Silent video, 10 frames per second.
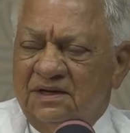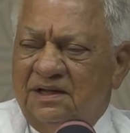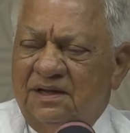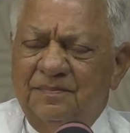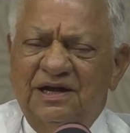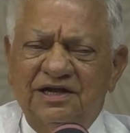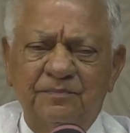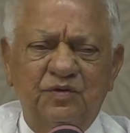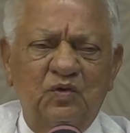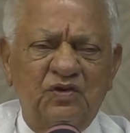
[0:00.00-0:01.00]
He built
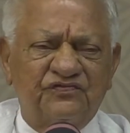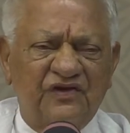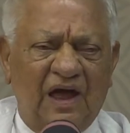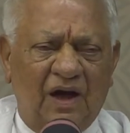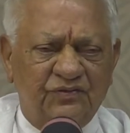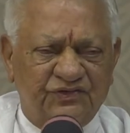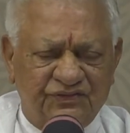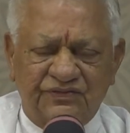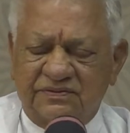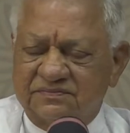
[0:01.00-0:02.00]
a beautiful
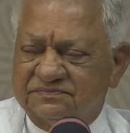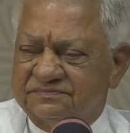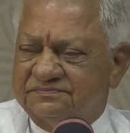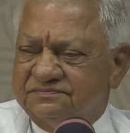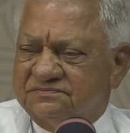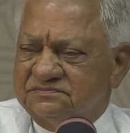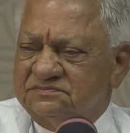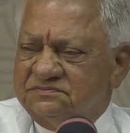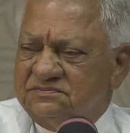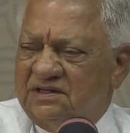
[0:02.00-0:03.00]
house.
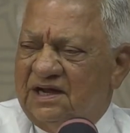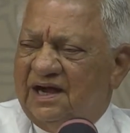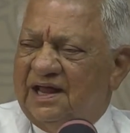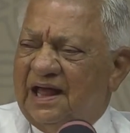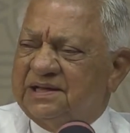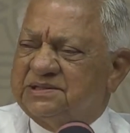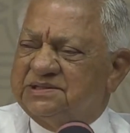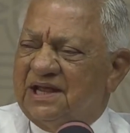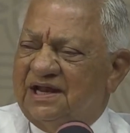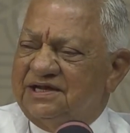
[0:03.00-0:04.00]
He had an
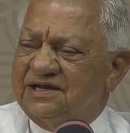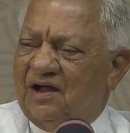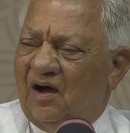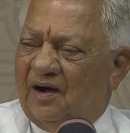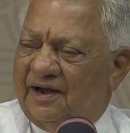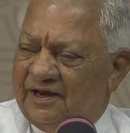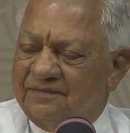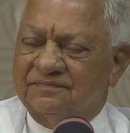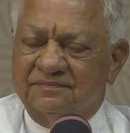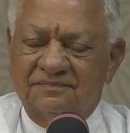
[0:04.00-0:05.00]
excellent garden.
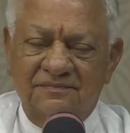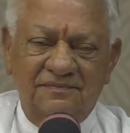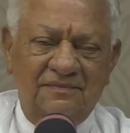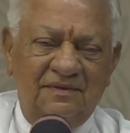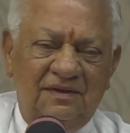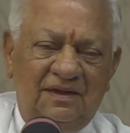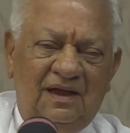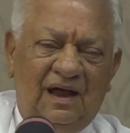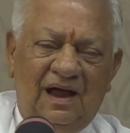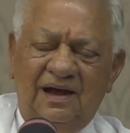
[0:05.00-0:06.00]

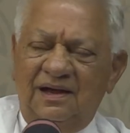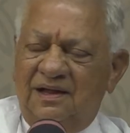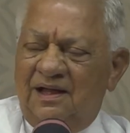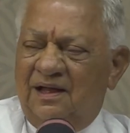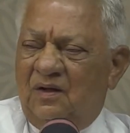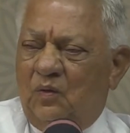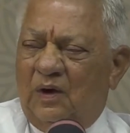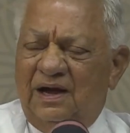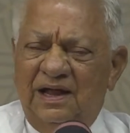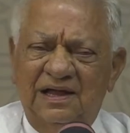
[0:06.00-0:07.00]
And
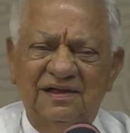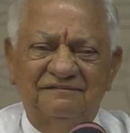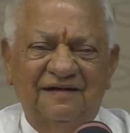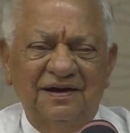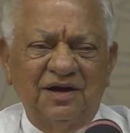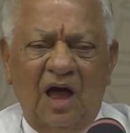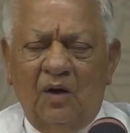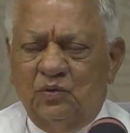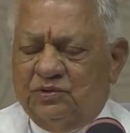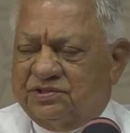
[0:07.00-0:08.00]
one day he went
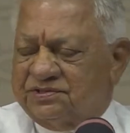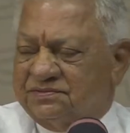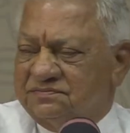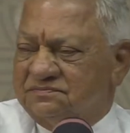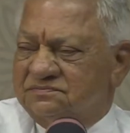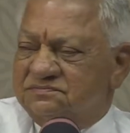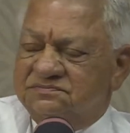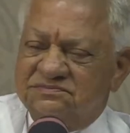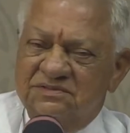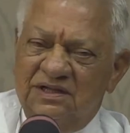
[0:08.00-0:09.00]
out.
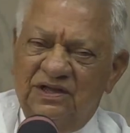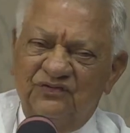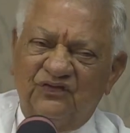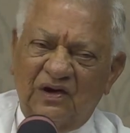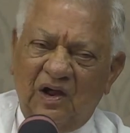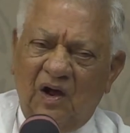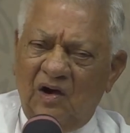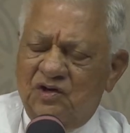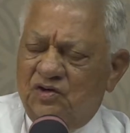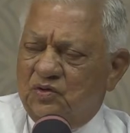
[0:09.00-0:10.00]
He
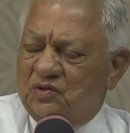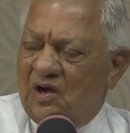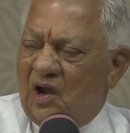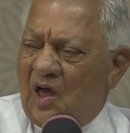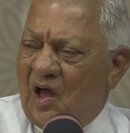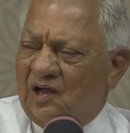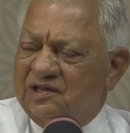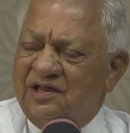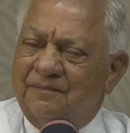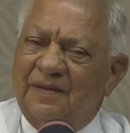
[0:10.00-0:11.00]
forgot to lock
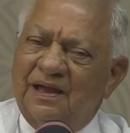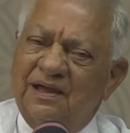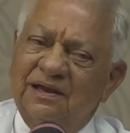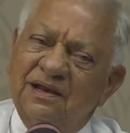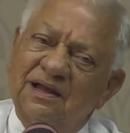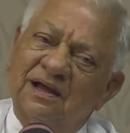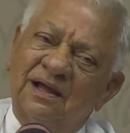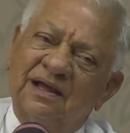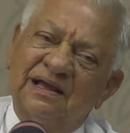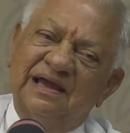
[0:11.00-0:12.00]
the main
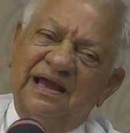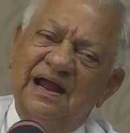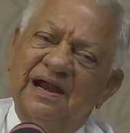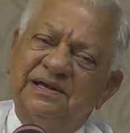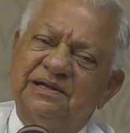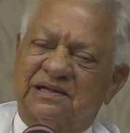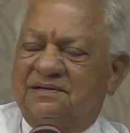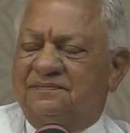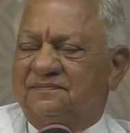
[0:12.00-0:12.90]
gate.